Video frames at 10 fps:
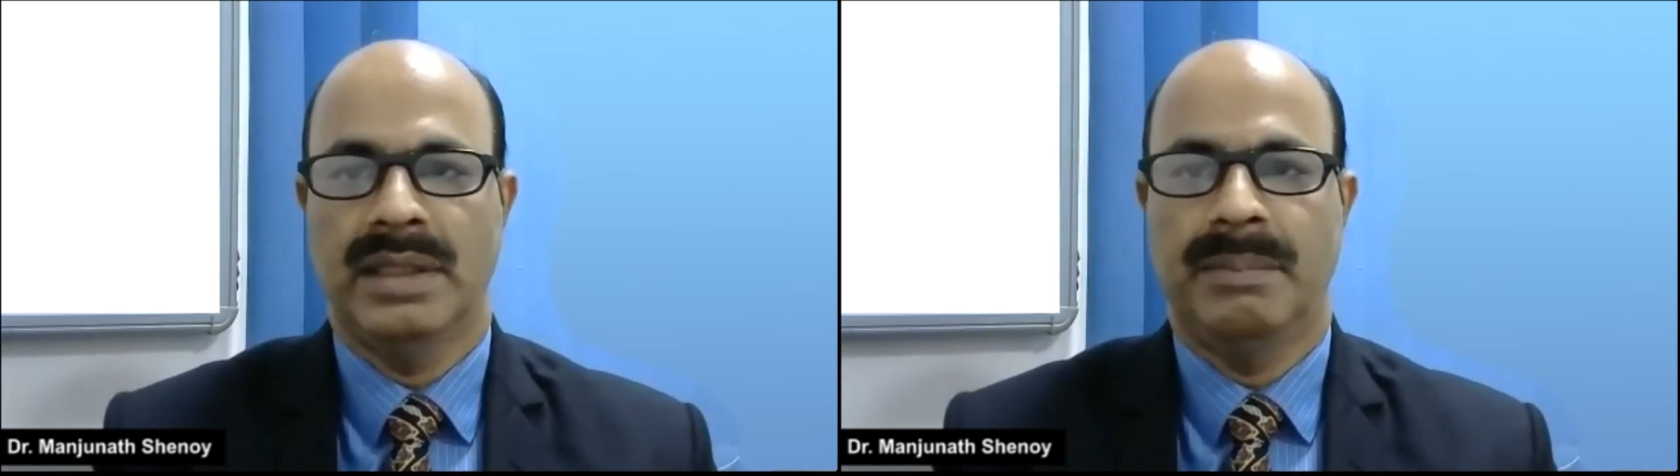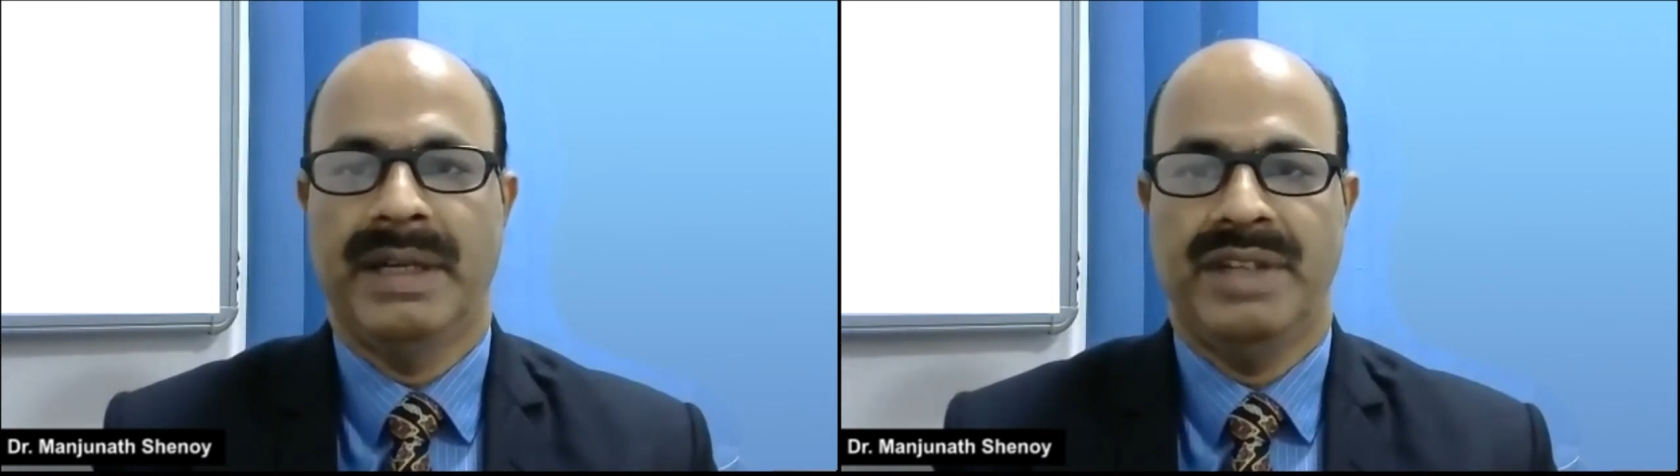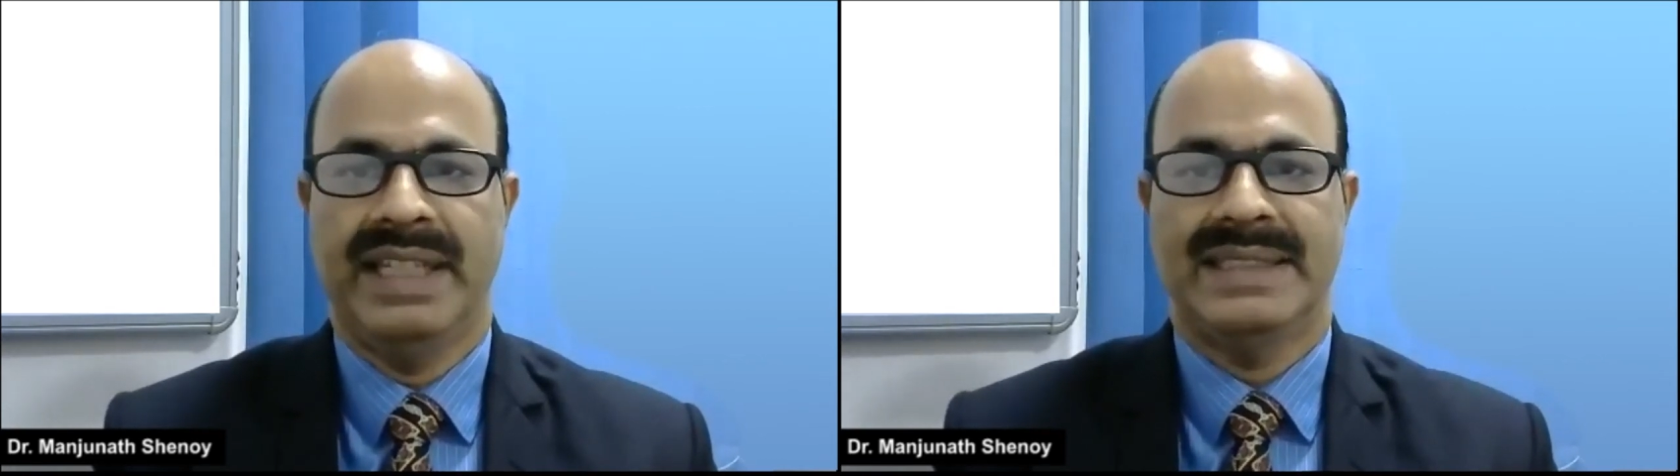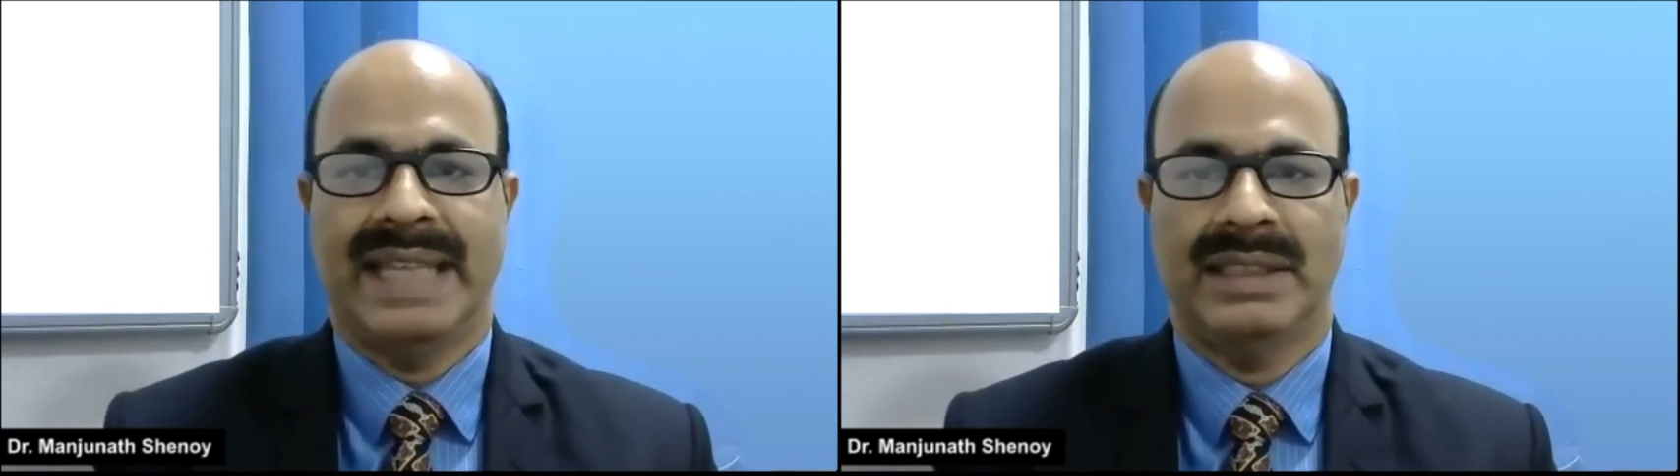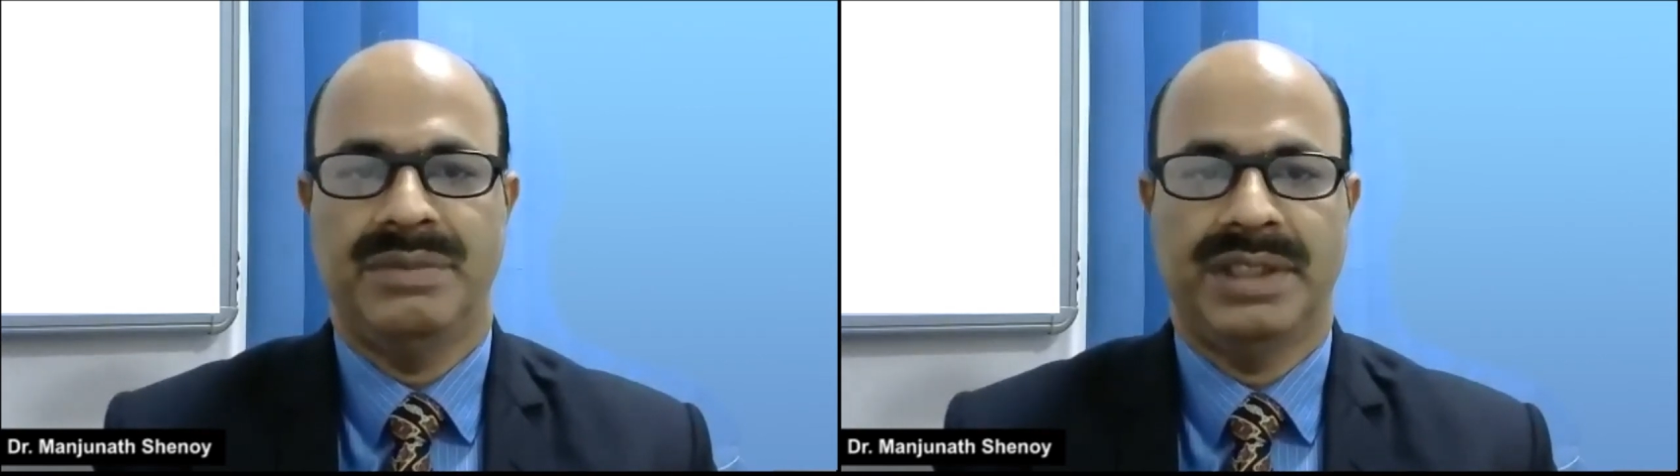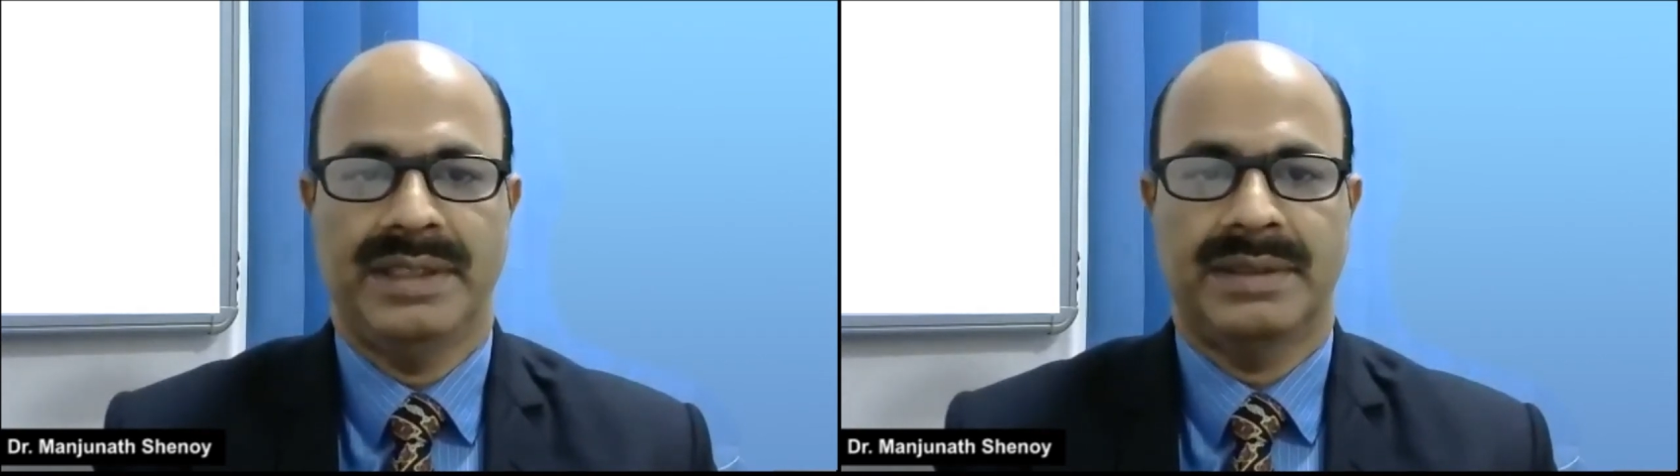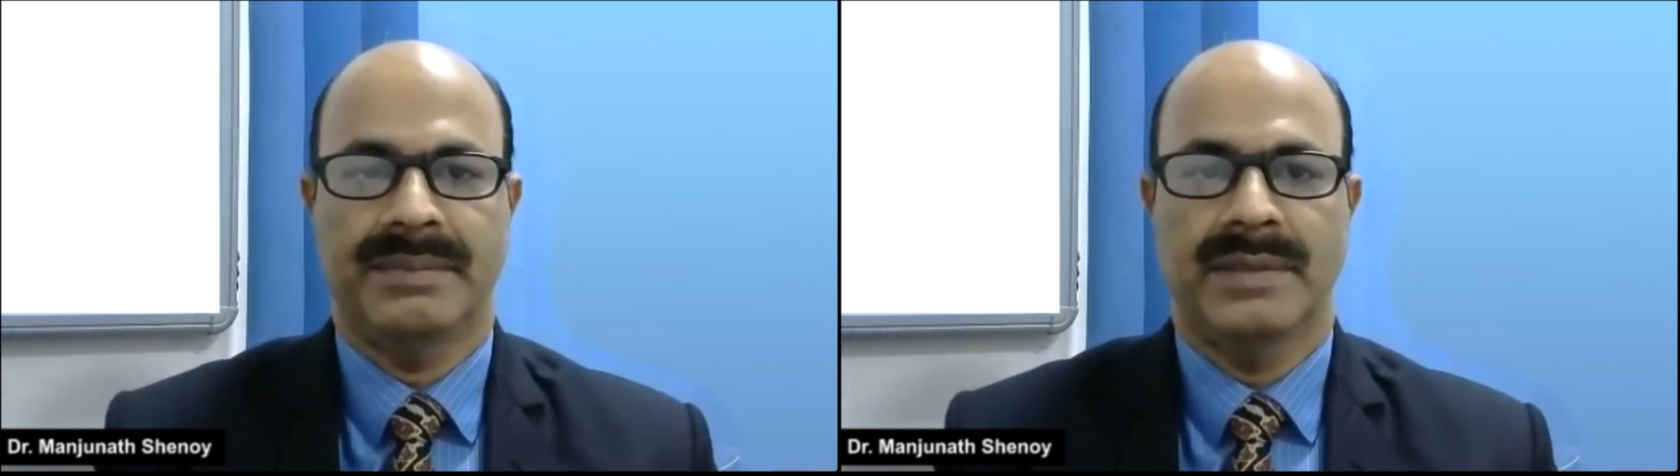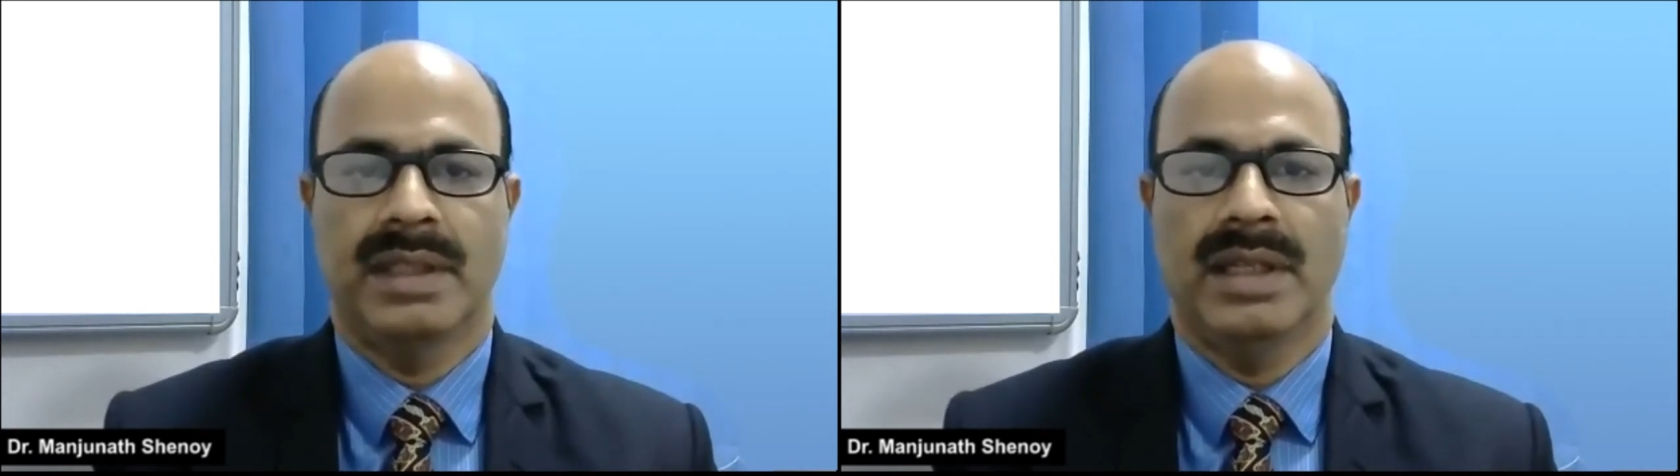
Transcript: by various activities.